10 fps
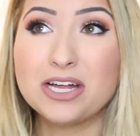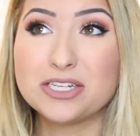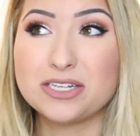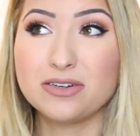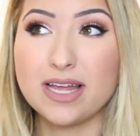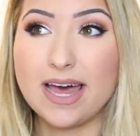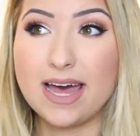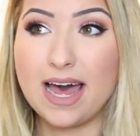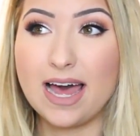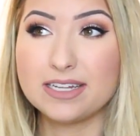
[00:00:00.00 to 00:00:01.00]
So
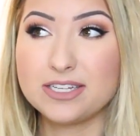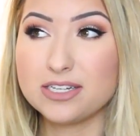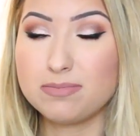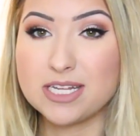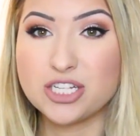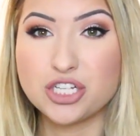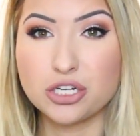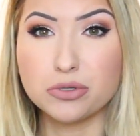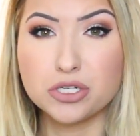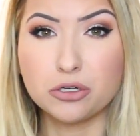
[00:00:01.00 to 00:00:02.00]
yeah, I've just been
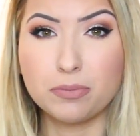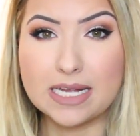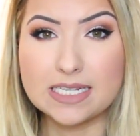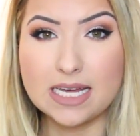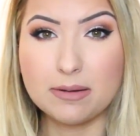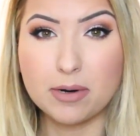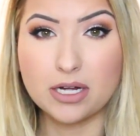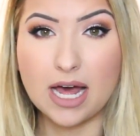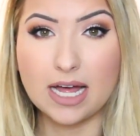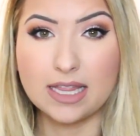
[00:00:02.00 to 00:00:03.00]
so busy,
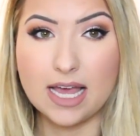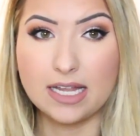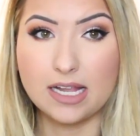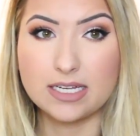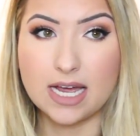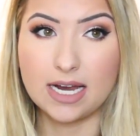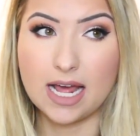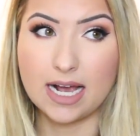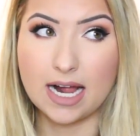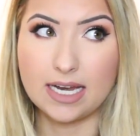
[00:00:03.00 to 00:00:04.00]
but at the end of the day,
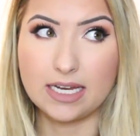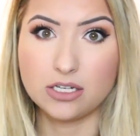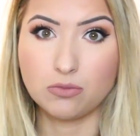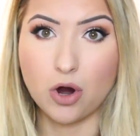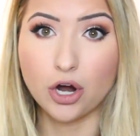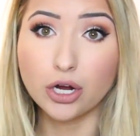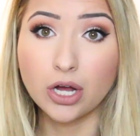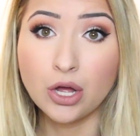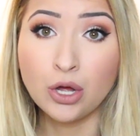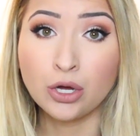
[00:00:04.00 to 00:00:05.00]
like, I need to
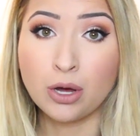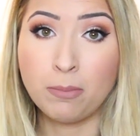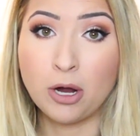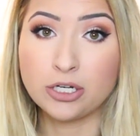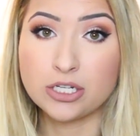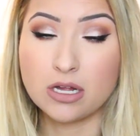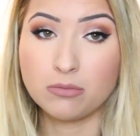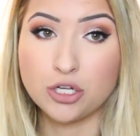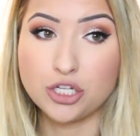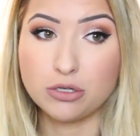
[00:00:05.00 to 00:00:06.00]
work. Compared to
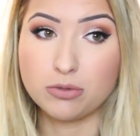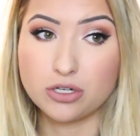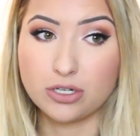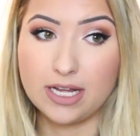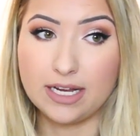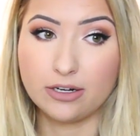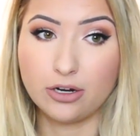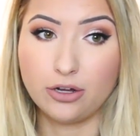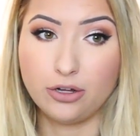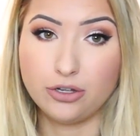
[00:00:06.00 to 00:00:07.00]
some YouTubers on here
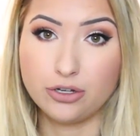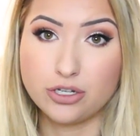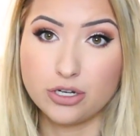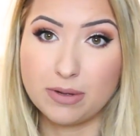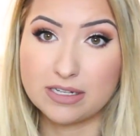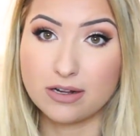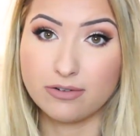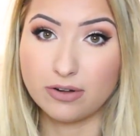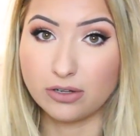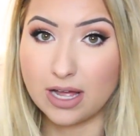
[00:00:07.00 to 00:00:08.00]
who YouTube is their
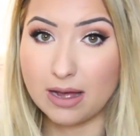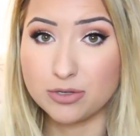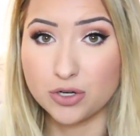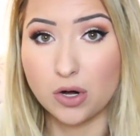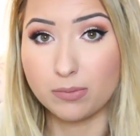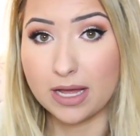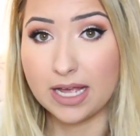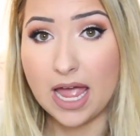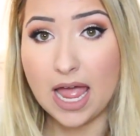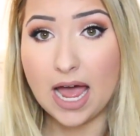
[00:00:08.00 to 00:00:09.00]
full-time job, like,